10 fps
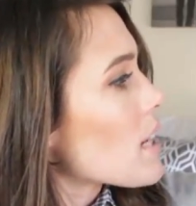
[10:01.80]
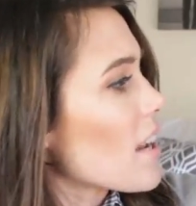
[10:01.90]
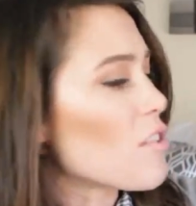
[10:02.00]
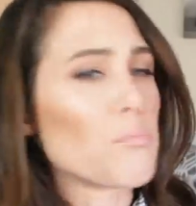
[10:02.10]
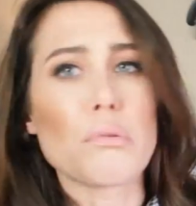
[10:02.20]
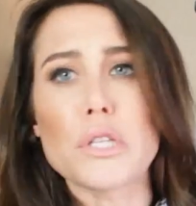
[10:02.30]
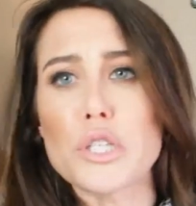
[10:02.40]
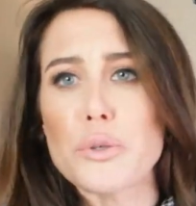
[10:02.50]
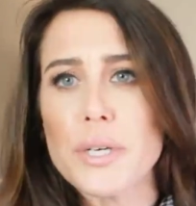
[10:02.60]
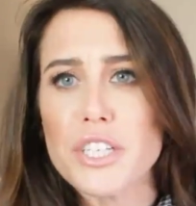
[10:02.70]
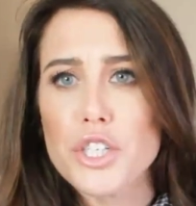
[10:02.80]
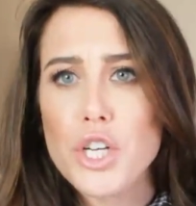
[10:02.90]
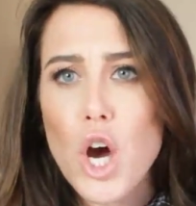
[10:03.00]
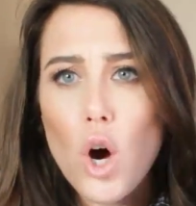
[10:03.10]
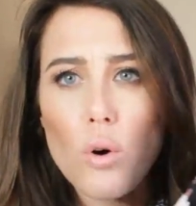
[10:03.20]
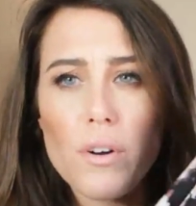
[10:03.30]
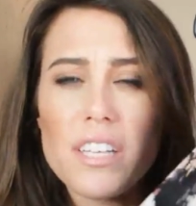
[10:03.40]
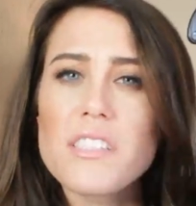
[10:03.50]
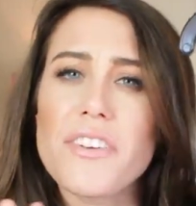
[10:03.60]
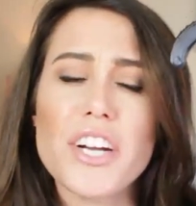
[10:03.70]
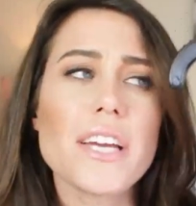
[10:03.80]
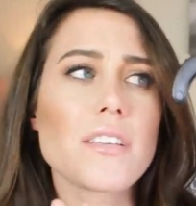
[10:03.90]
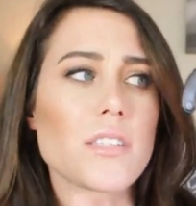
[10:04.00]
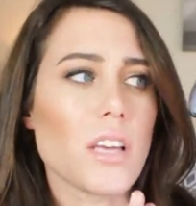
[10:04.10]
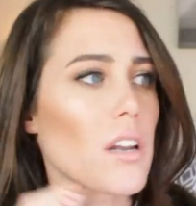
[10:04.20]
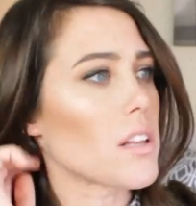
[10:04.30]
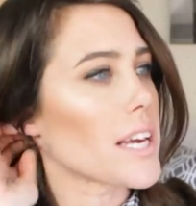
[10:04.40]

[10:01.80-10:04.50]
kind of bluish tone. It's very subtle.